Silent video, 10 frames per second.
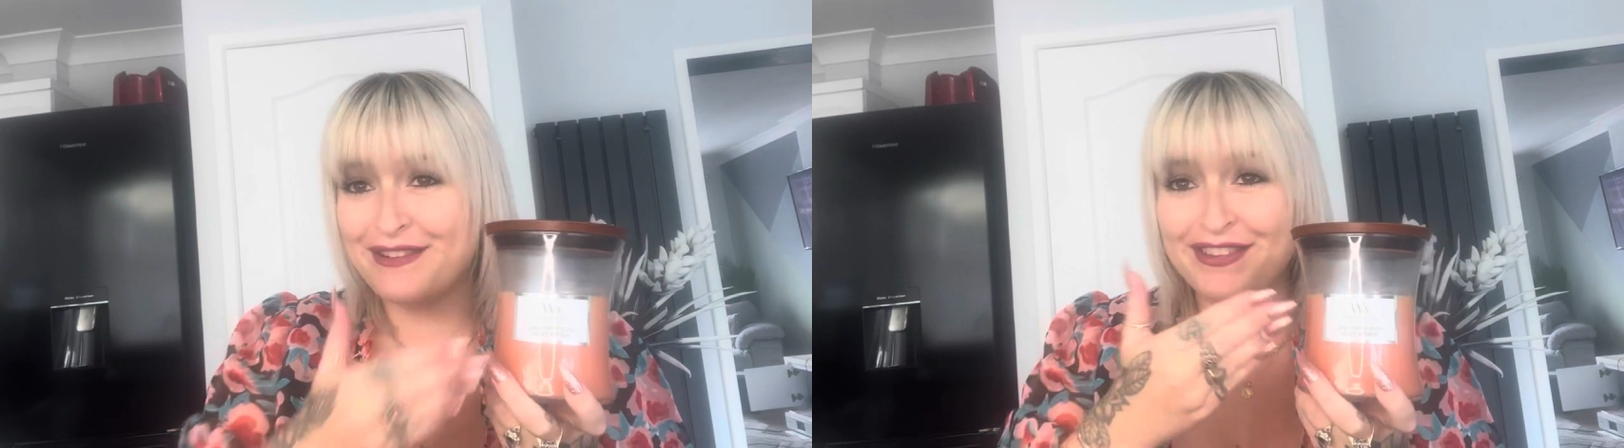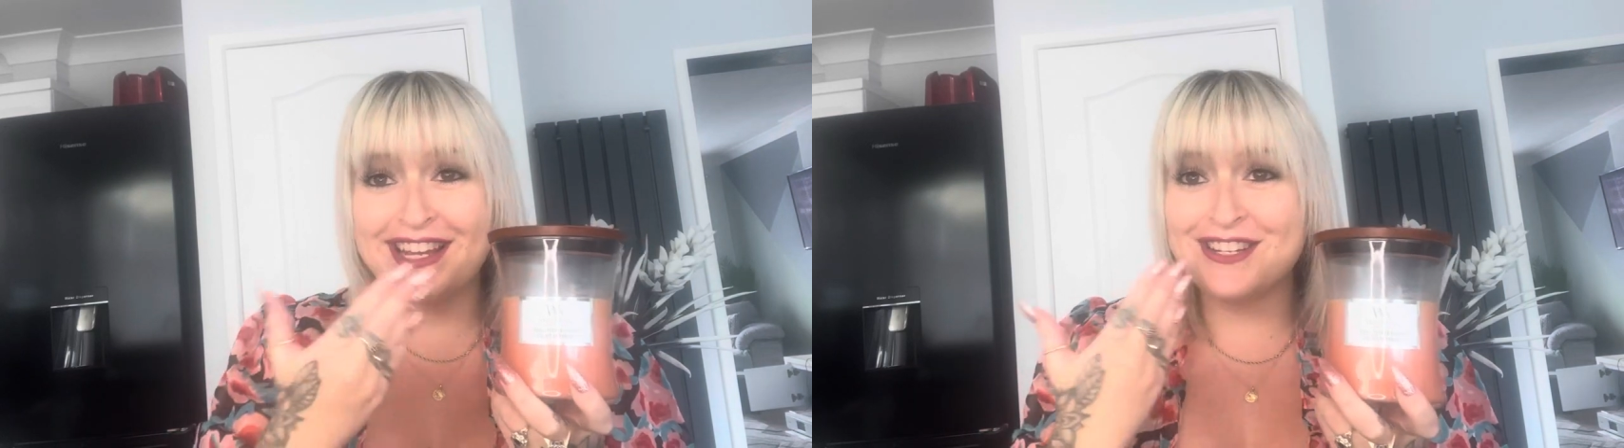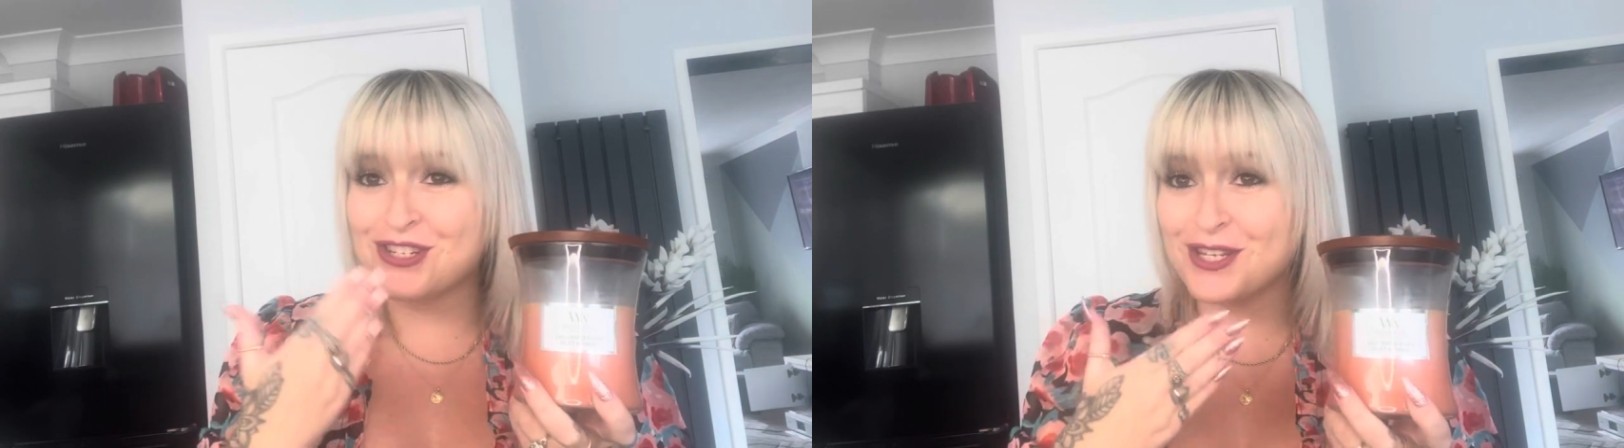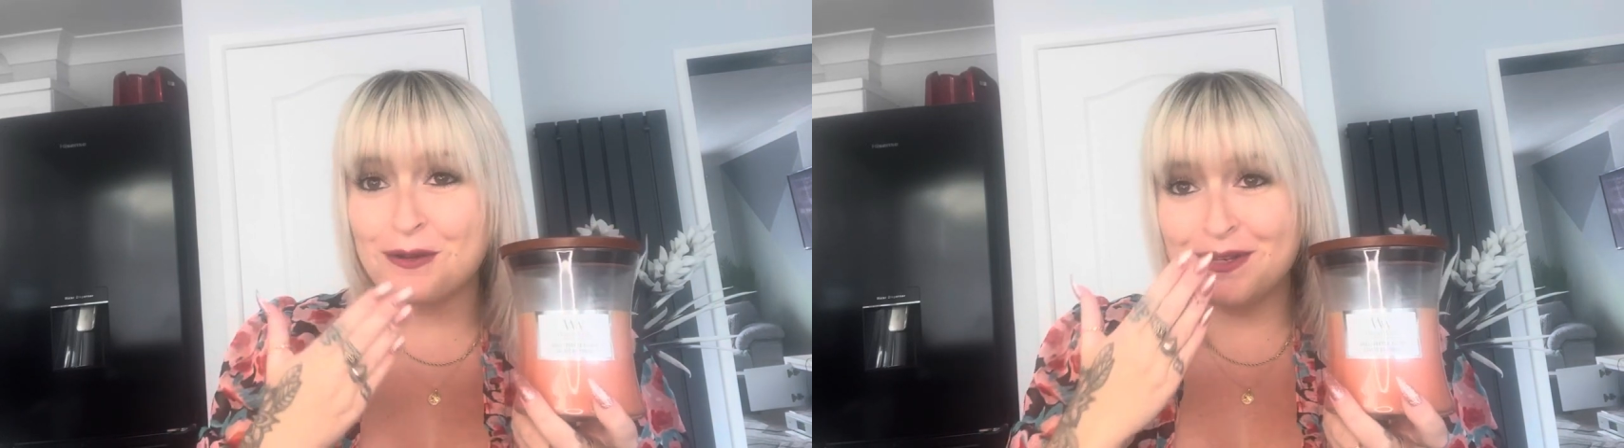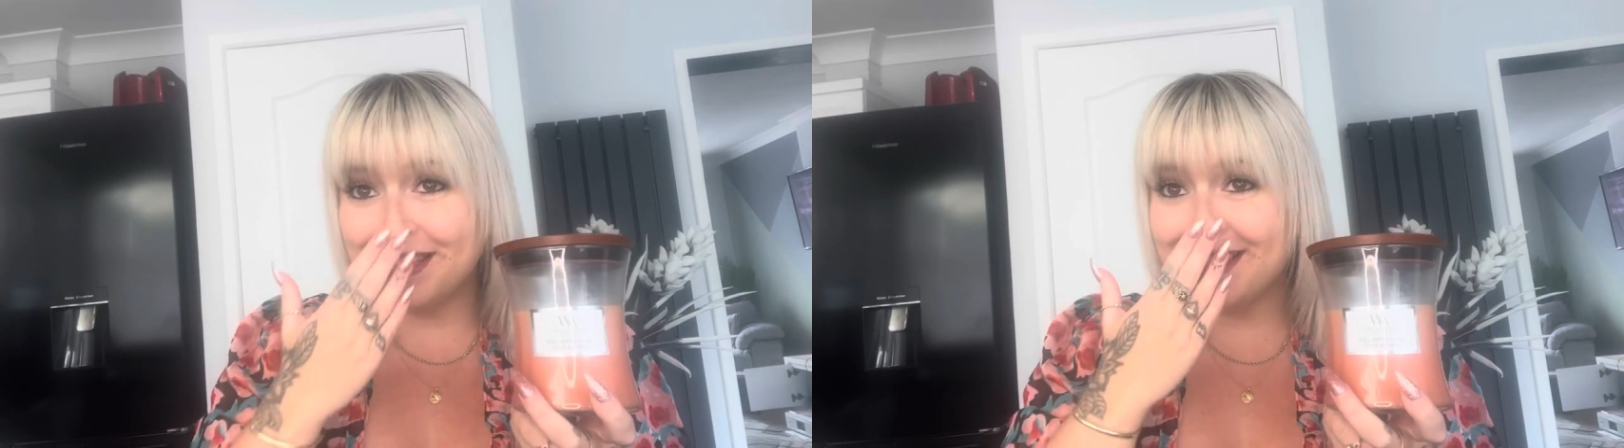even then, just
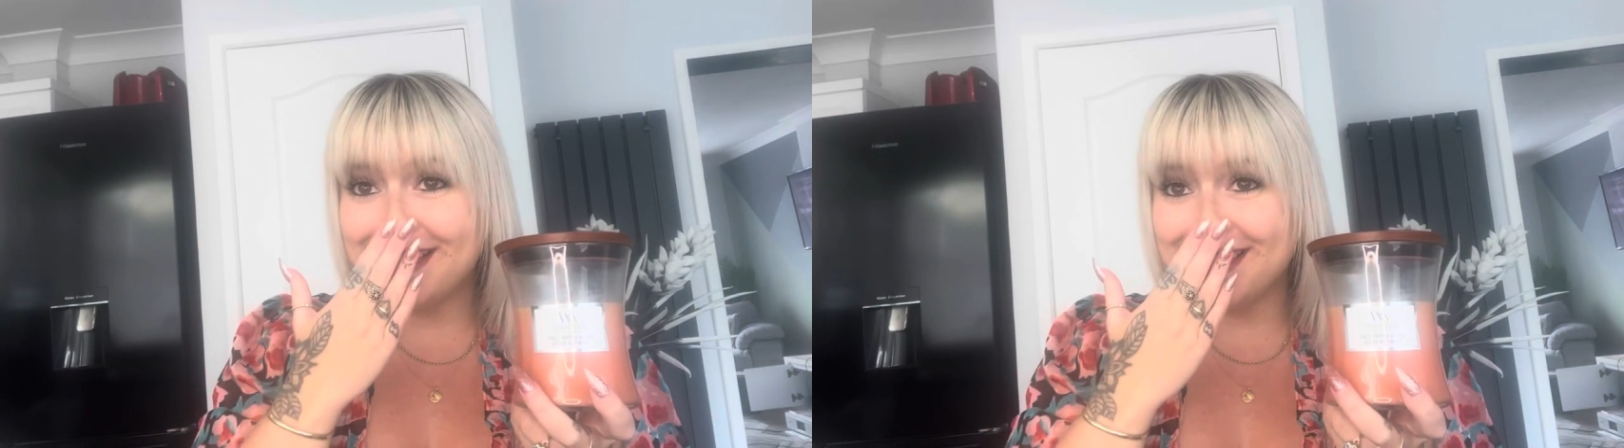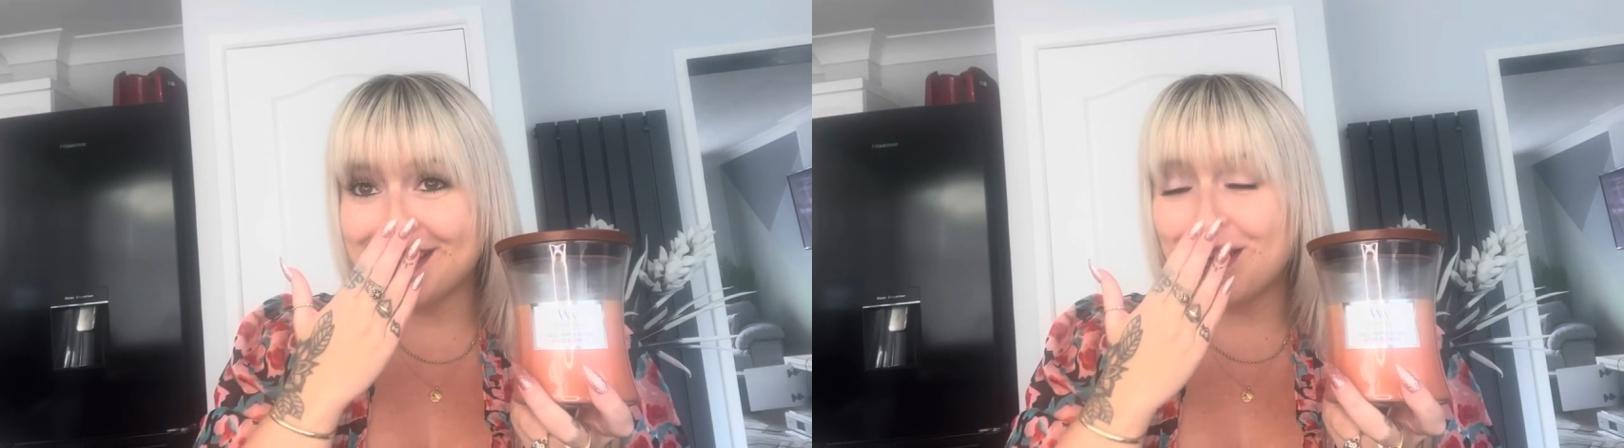opening the lid,